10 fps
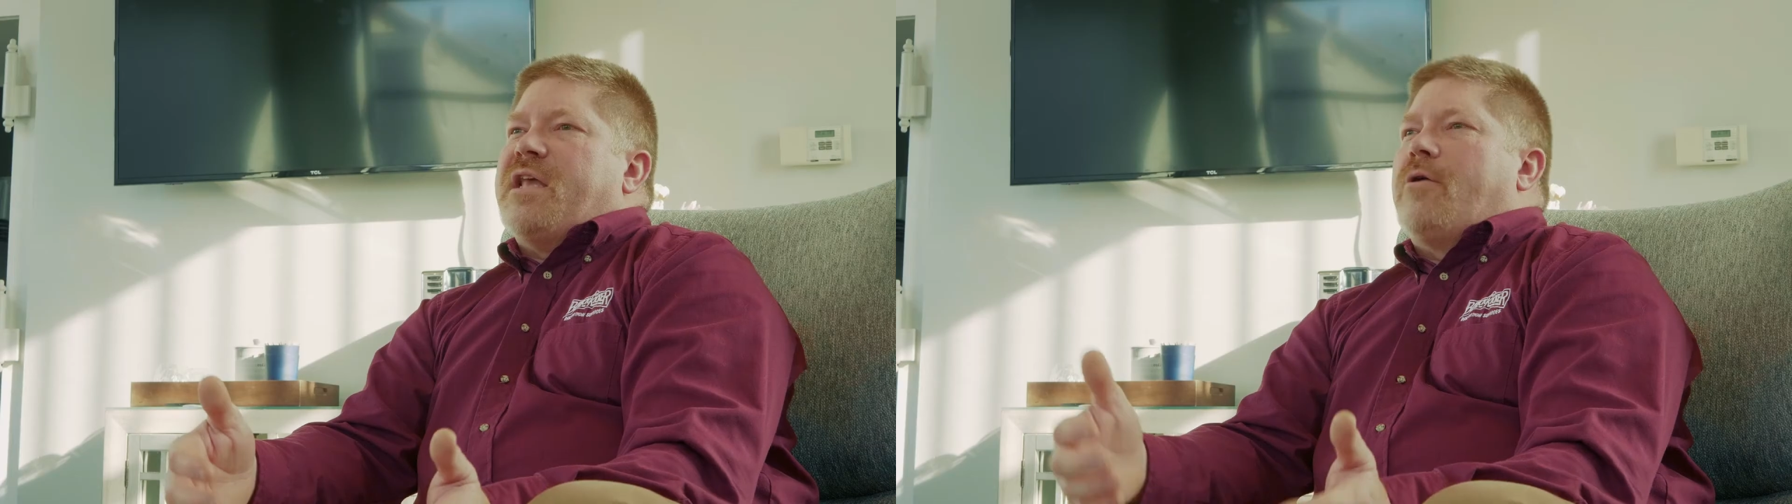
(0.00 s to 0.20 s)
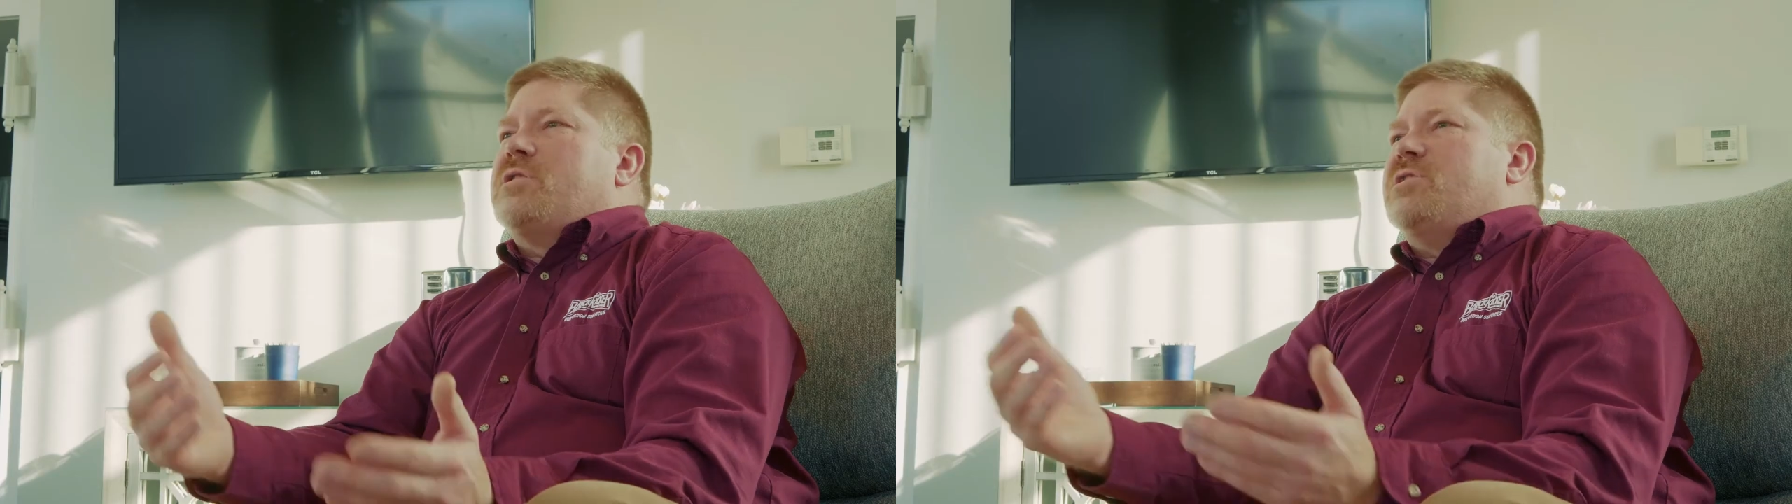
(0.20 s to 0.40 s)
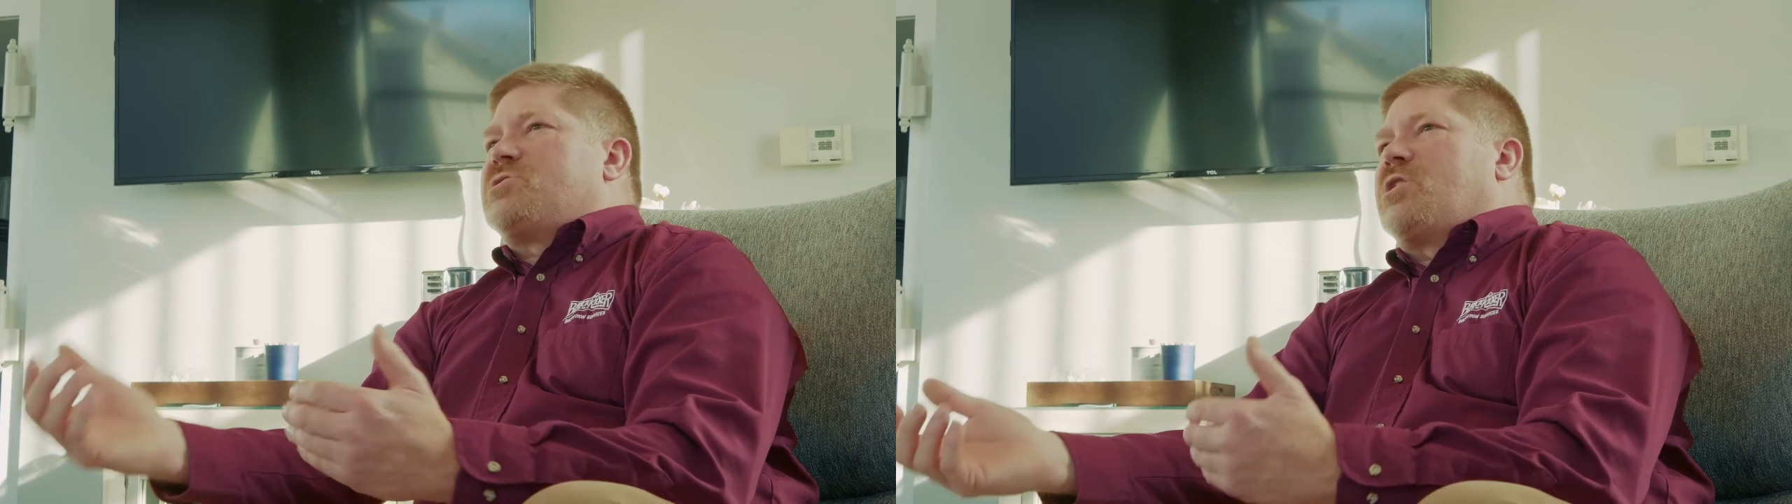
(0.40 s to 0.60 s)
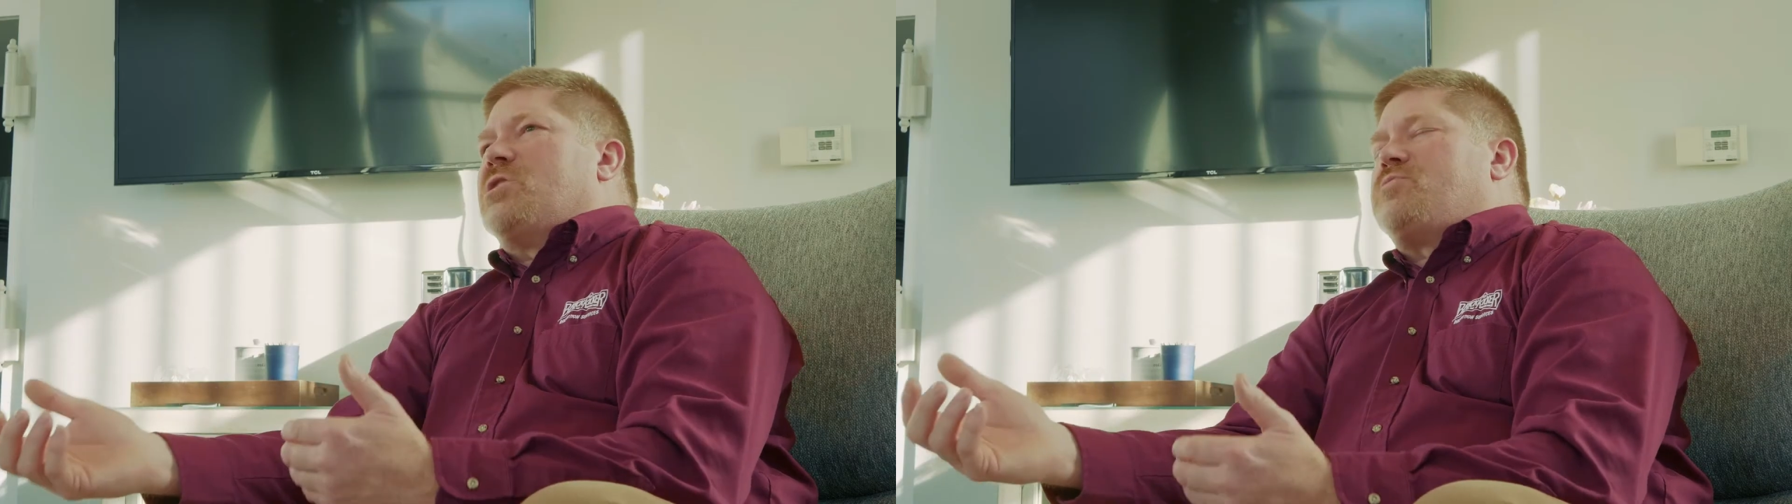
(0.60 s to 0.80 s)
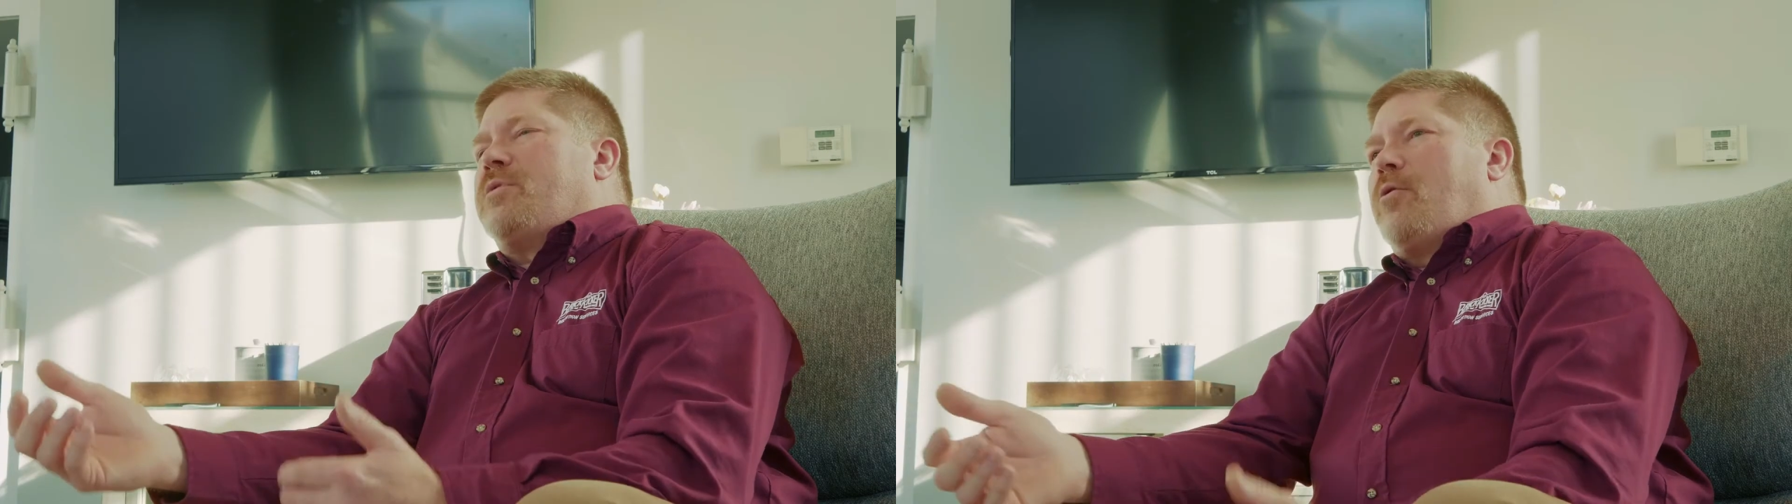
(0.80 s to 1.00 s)
down and
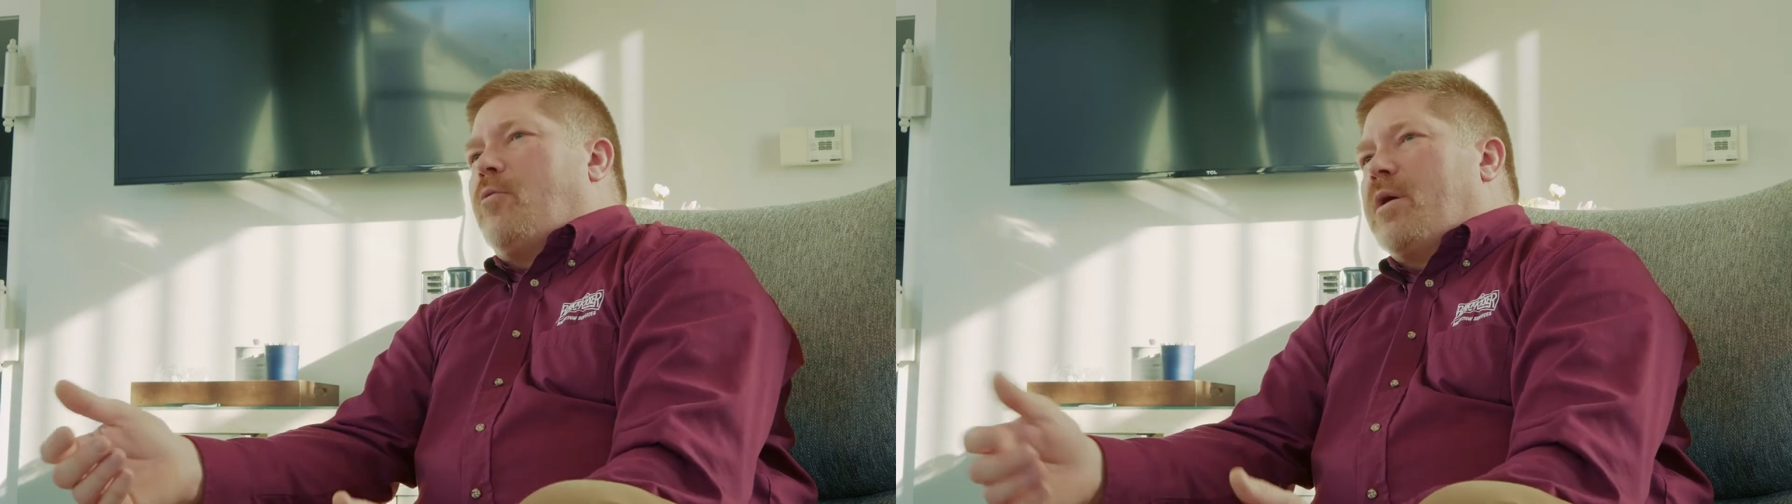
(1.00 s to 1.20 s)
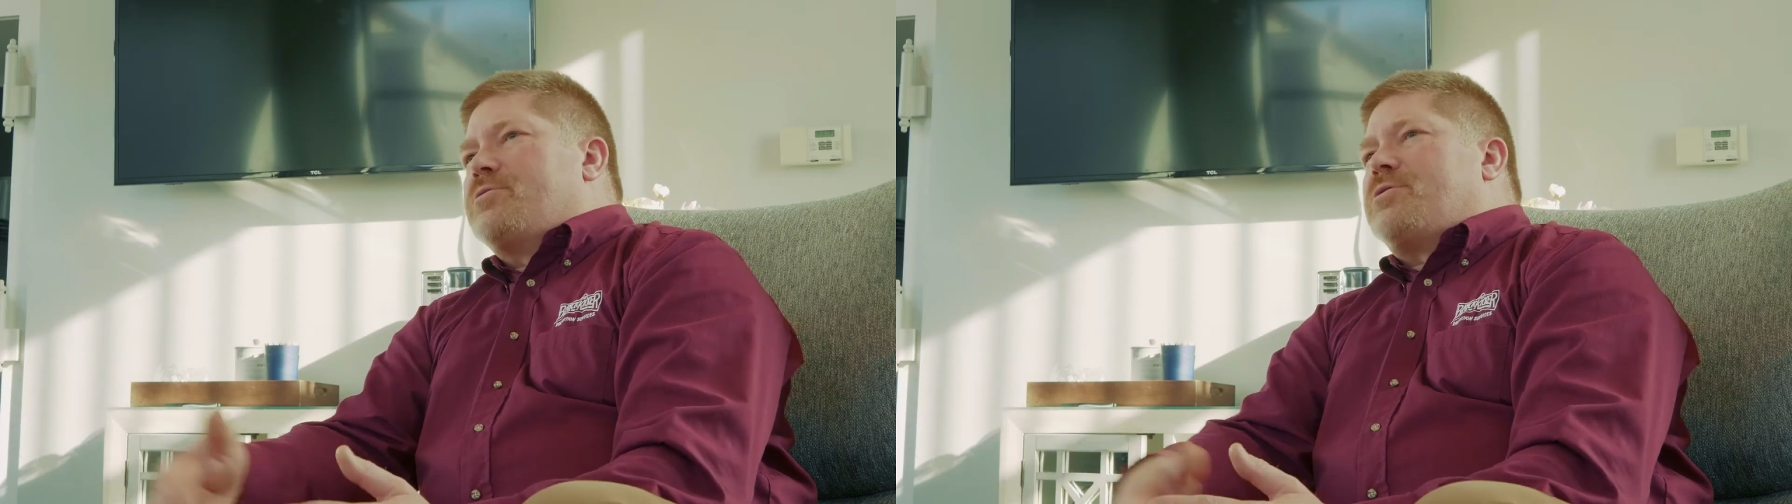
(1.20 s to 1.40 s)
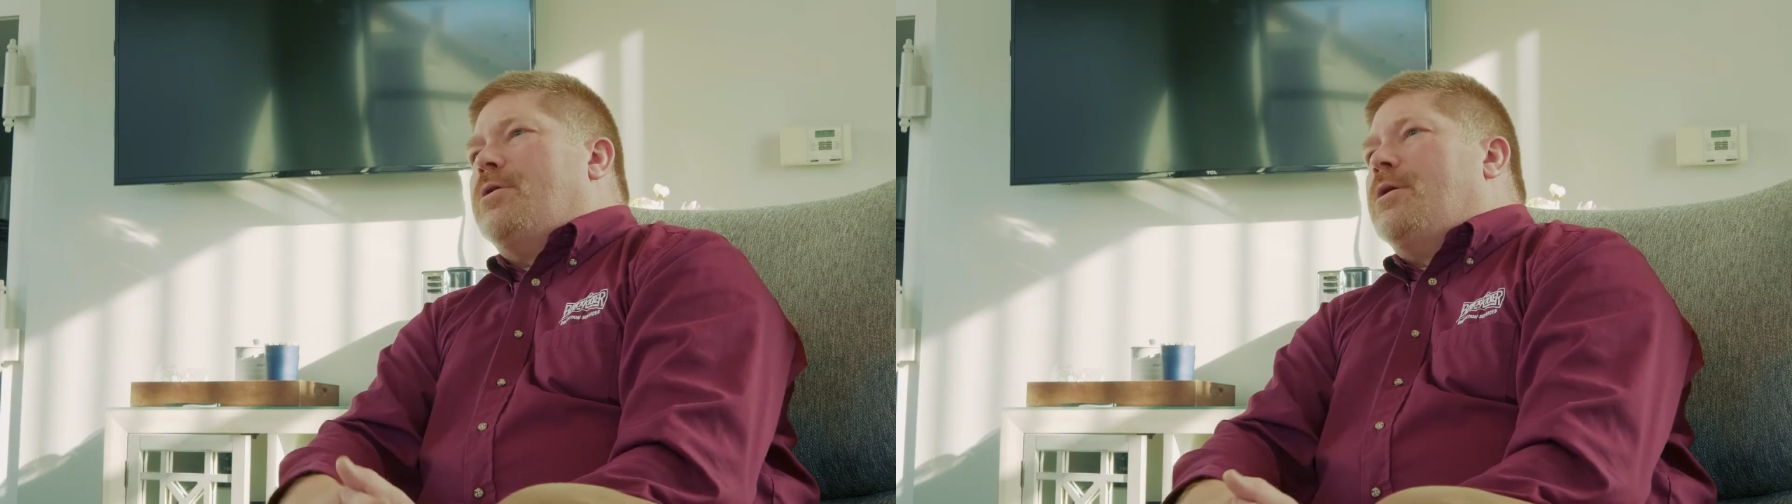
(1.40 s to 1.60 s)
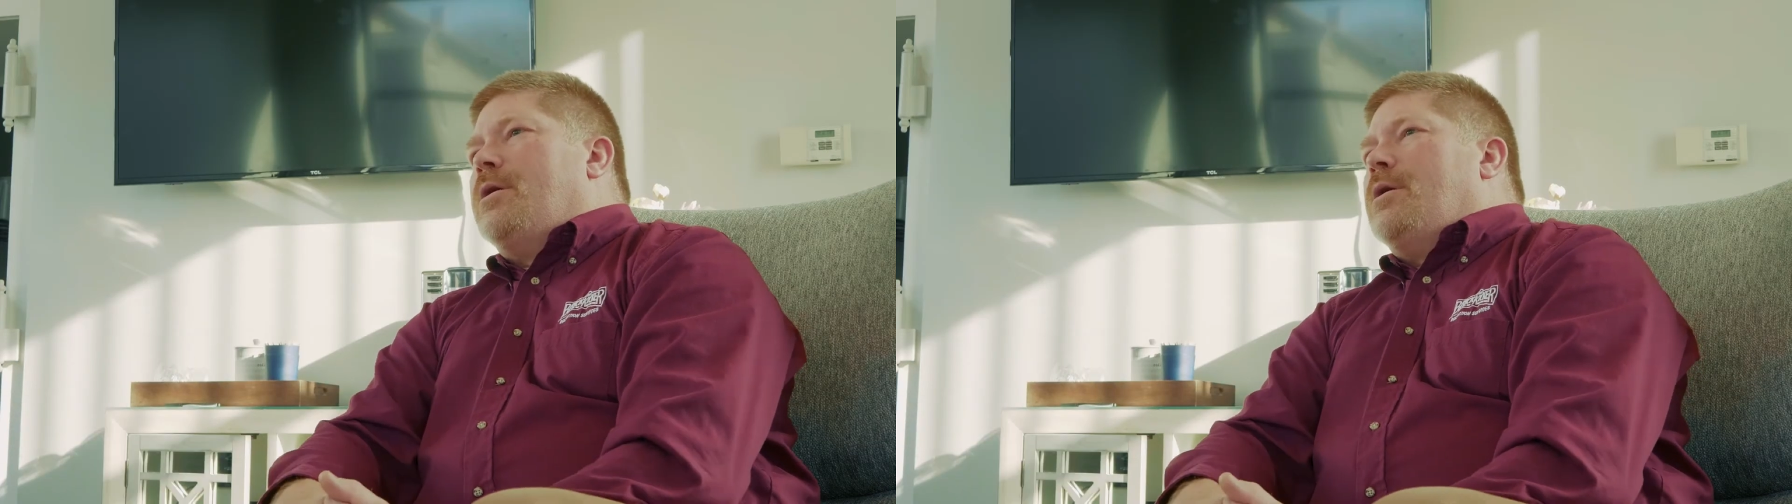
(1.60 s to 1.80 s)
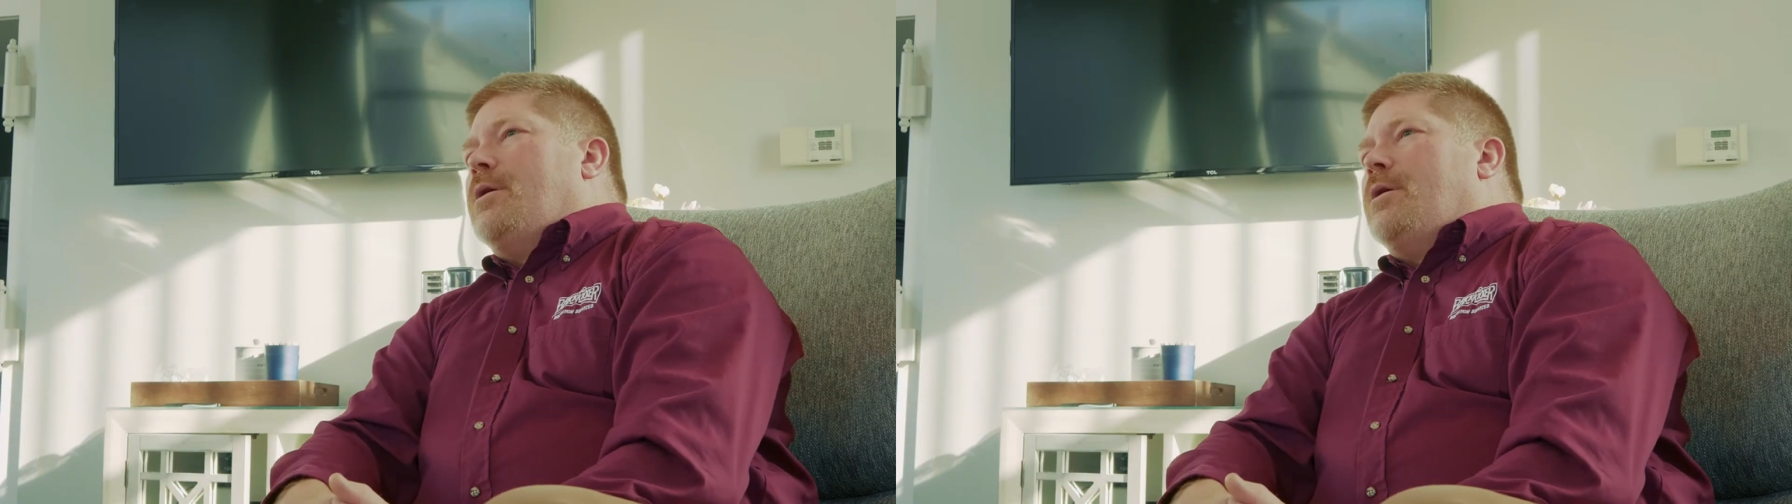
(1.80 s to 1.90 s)
discuss with your realtor.